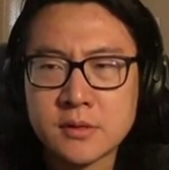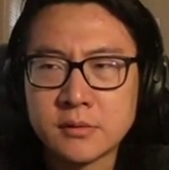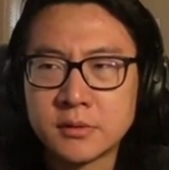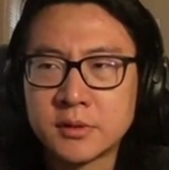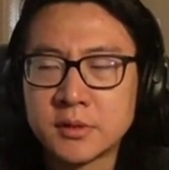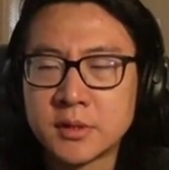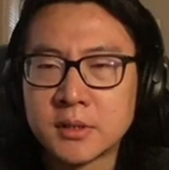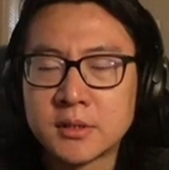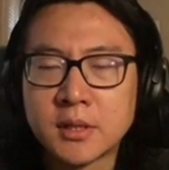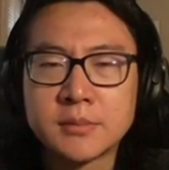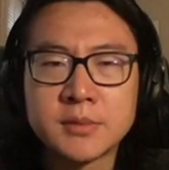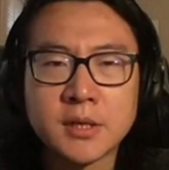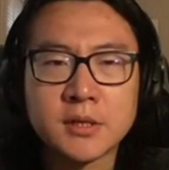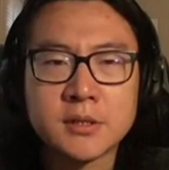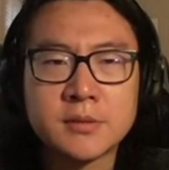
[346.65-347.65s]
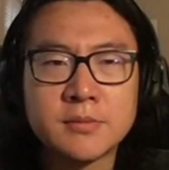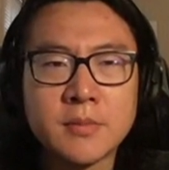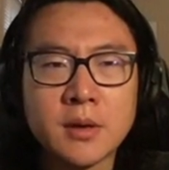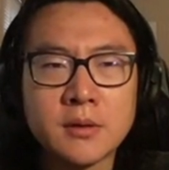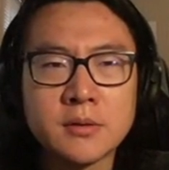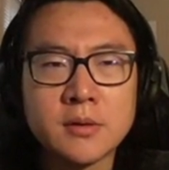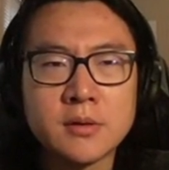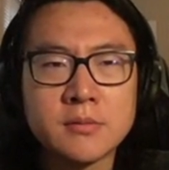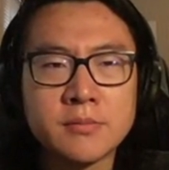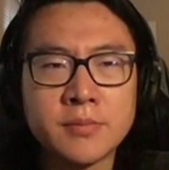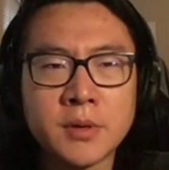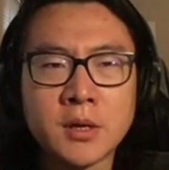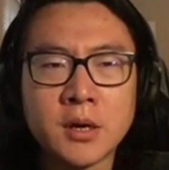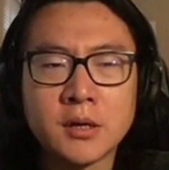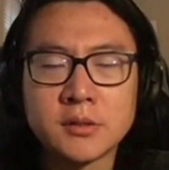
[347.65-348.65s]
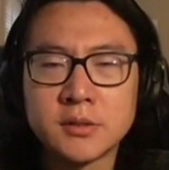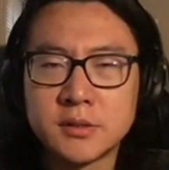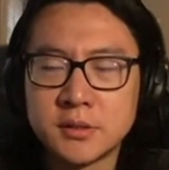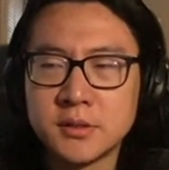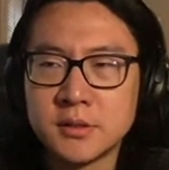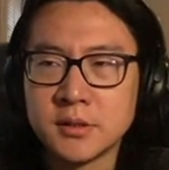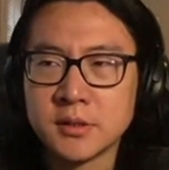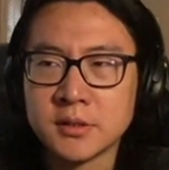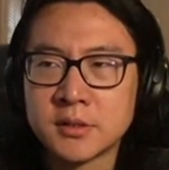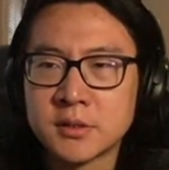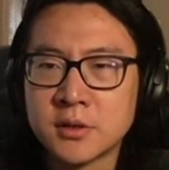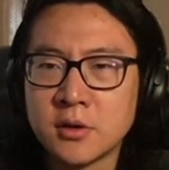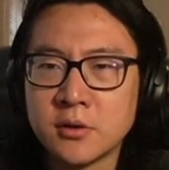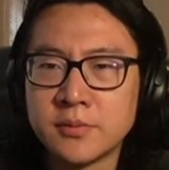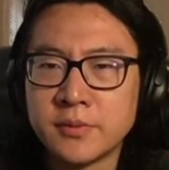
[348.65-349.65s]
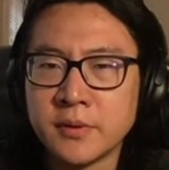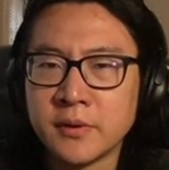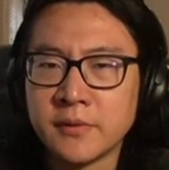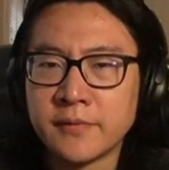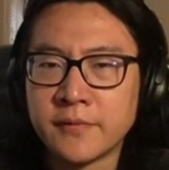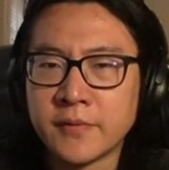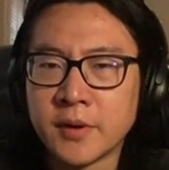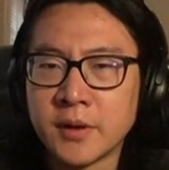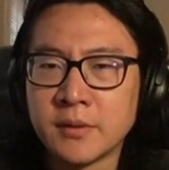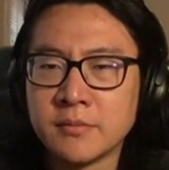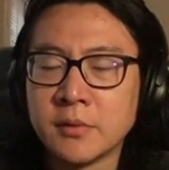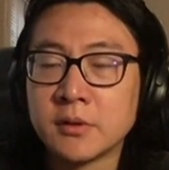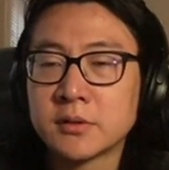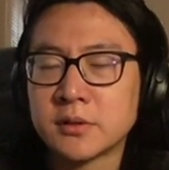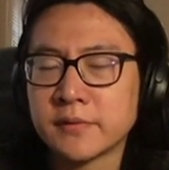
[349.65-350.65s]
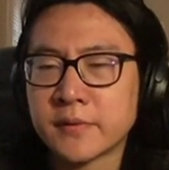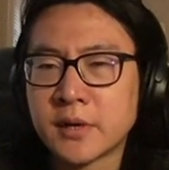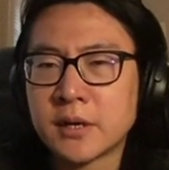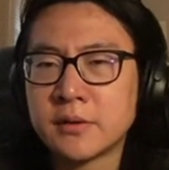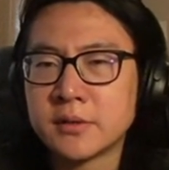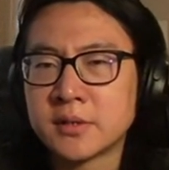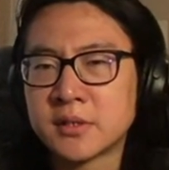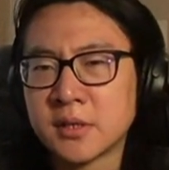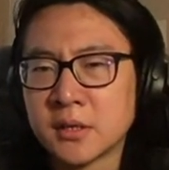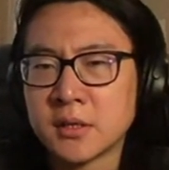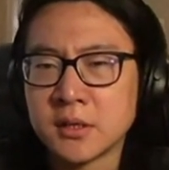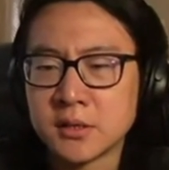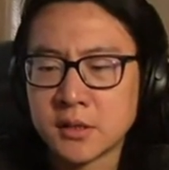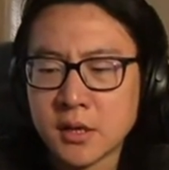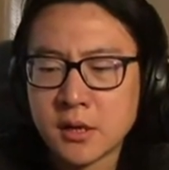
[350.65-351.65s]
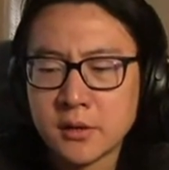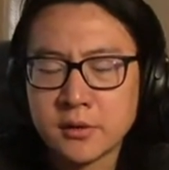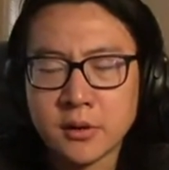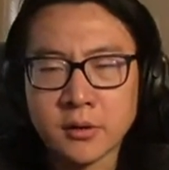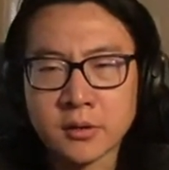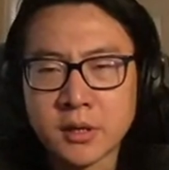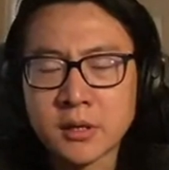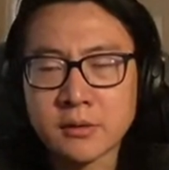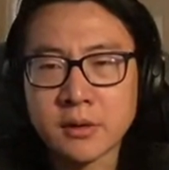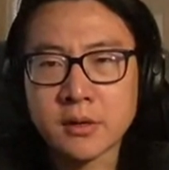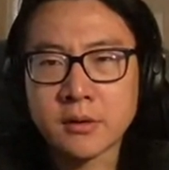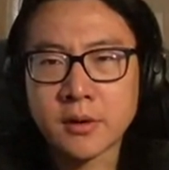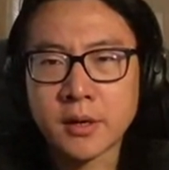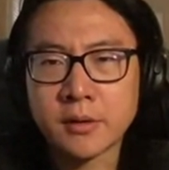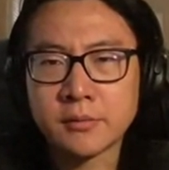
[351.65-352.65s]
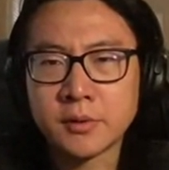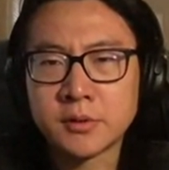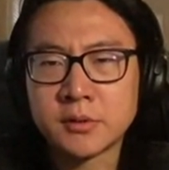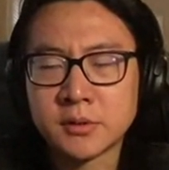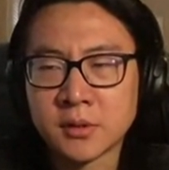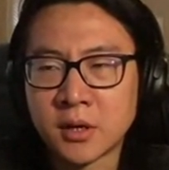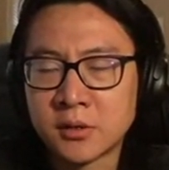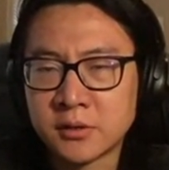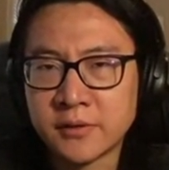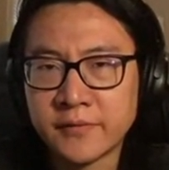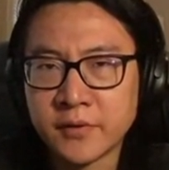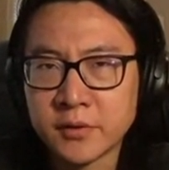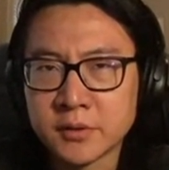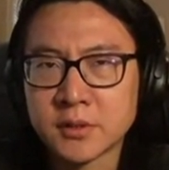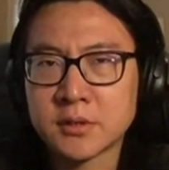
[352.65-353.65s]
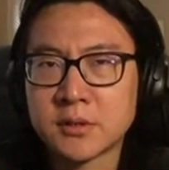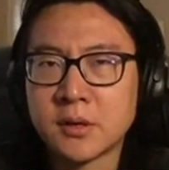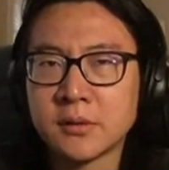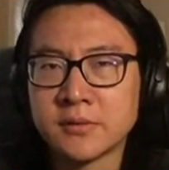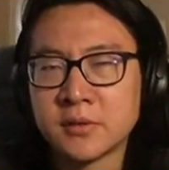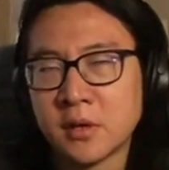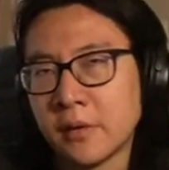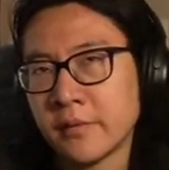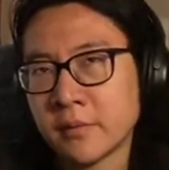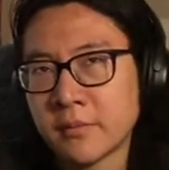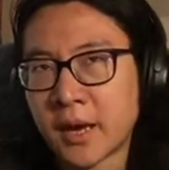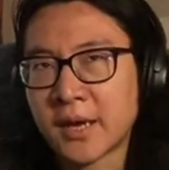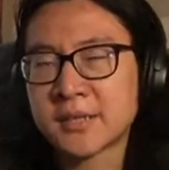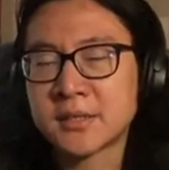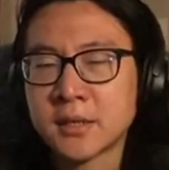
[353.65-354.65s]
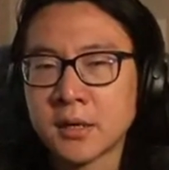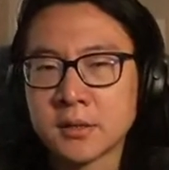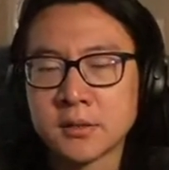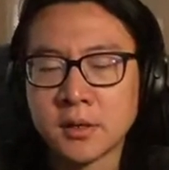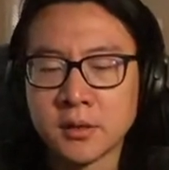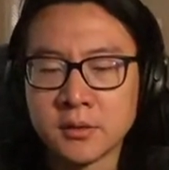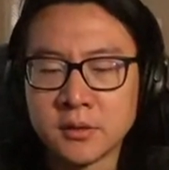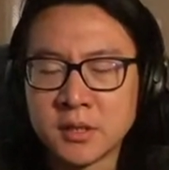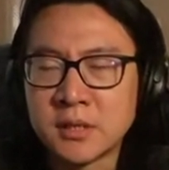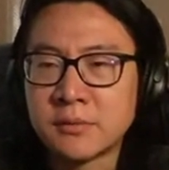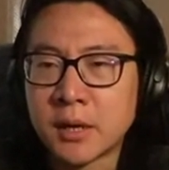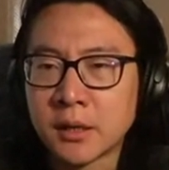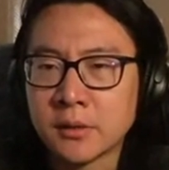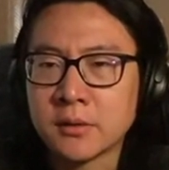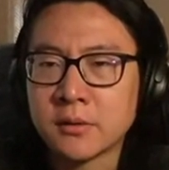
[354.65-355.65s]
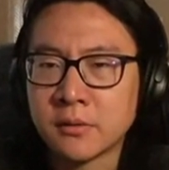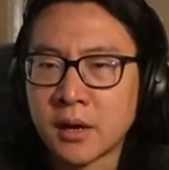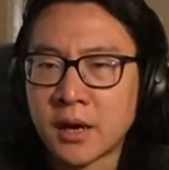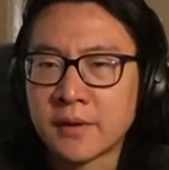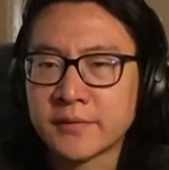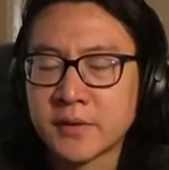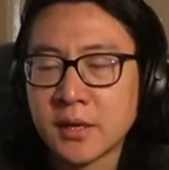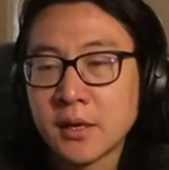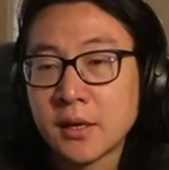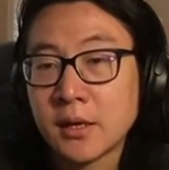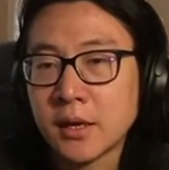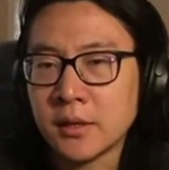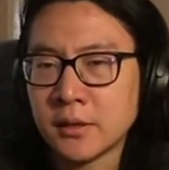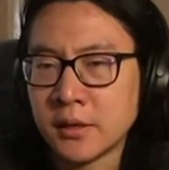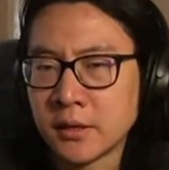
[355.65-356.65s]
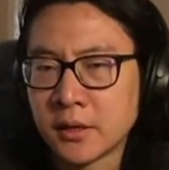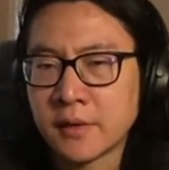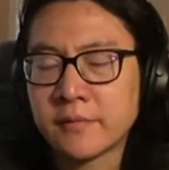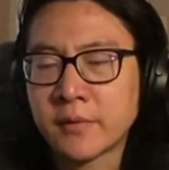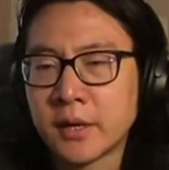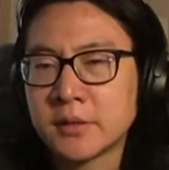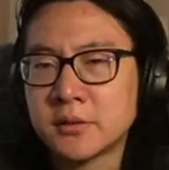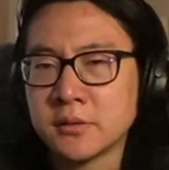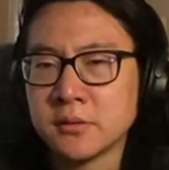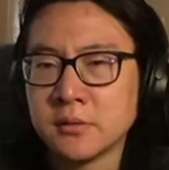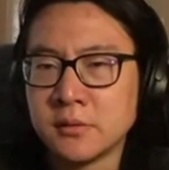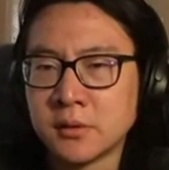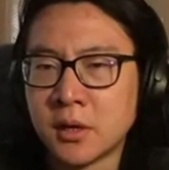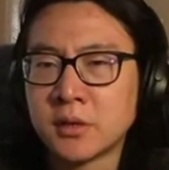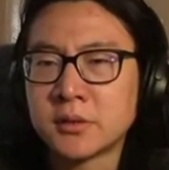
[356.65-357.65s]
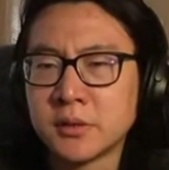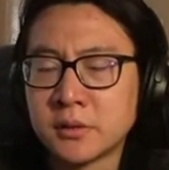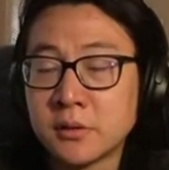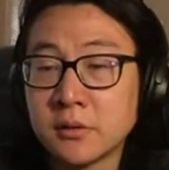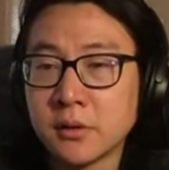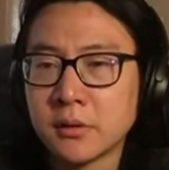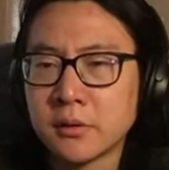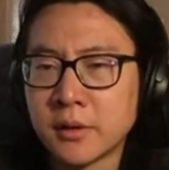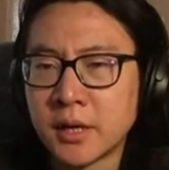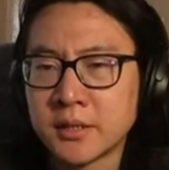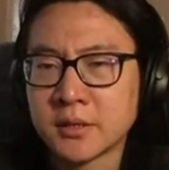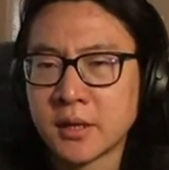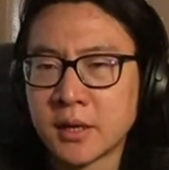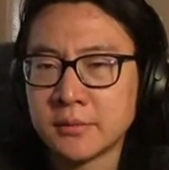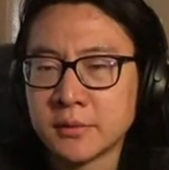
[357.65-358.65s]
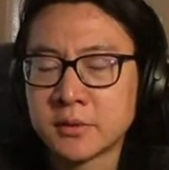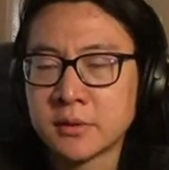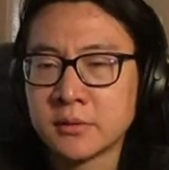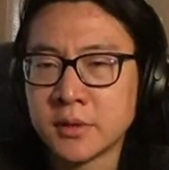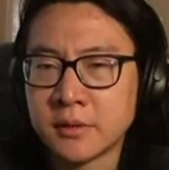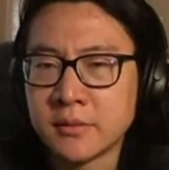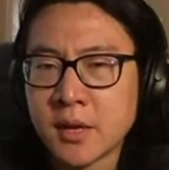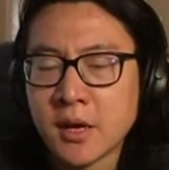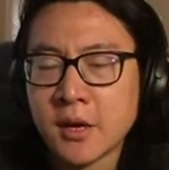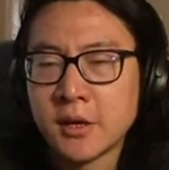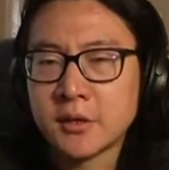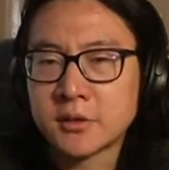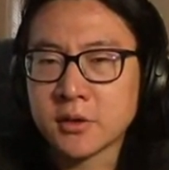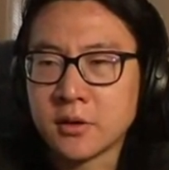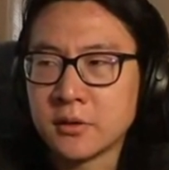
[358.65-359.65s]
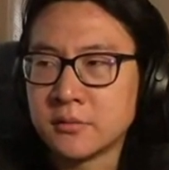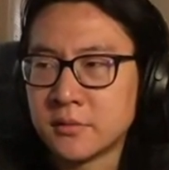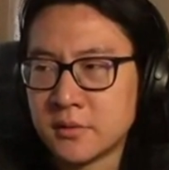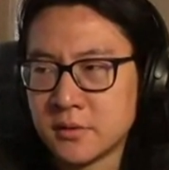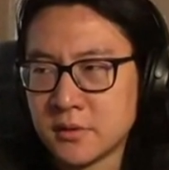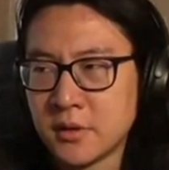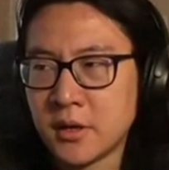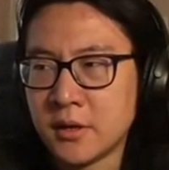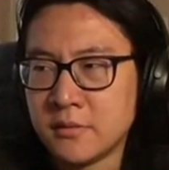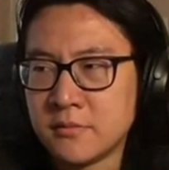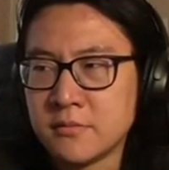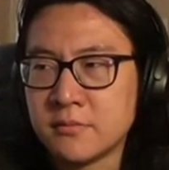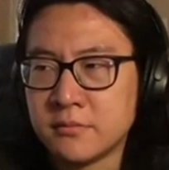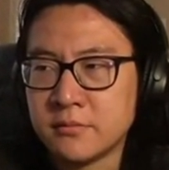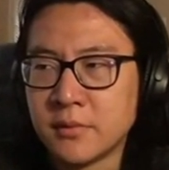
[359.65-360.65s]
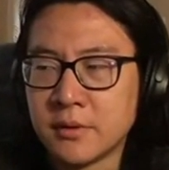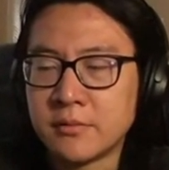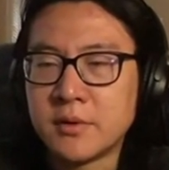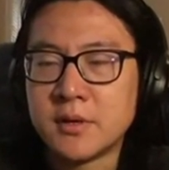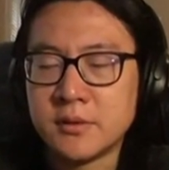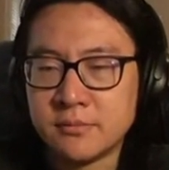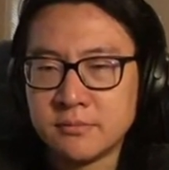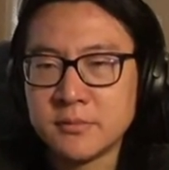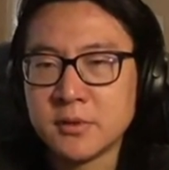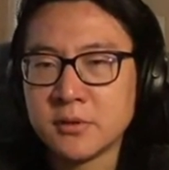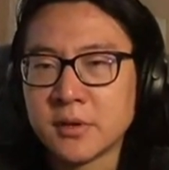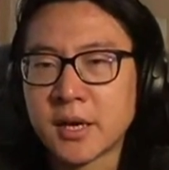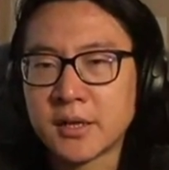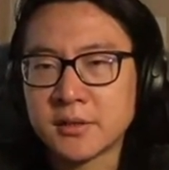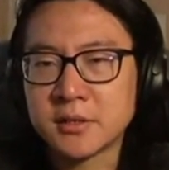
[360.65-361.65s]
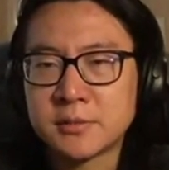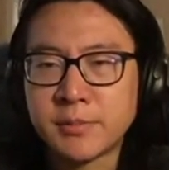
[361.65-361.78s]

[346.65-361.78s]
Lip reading: in some sense beyond the scope of most of current studies on QAOA, which largely focuses on solving max cuts on D-regular graphs, and they give rise to largely two local Ising Hamiltonian. So when we look at the